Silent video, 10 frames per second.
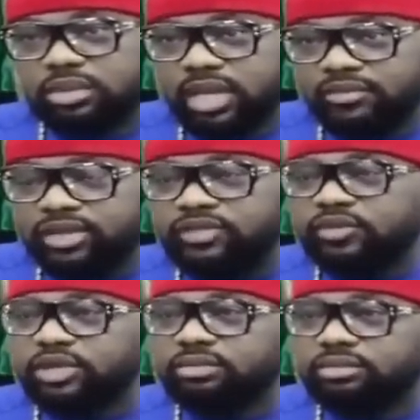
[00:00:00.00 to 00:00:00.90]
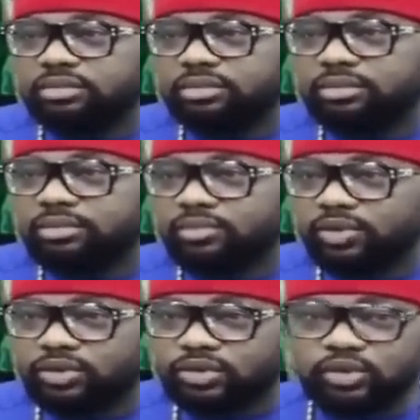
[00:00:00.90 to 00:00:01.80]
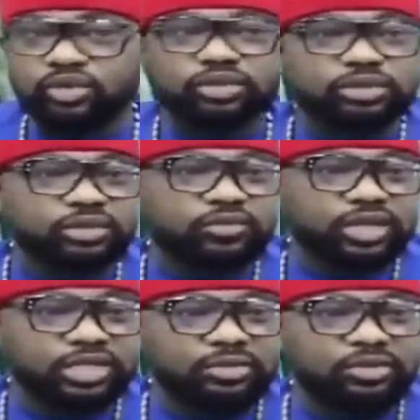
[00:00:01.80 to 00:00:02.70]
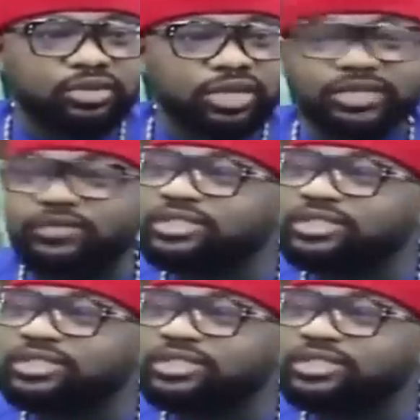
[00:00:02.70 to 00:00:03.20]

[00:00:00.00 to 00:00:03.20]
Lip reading: I fought for him. But truth, if you're a Democrat,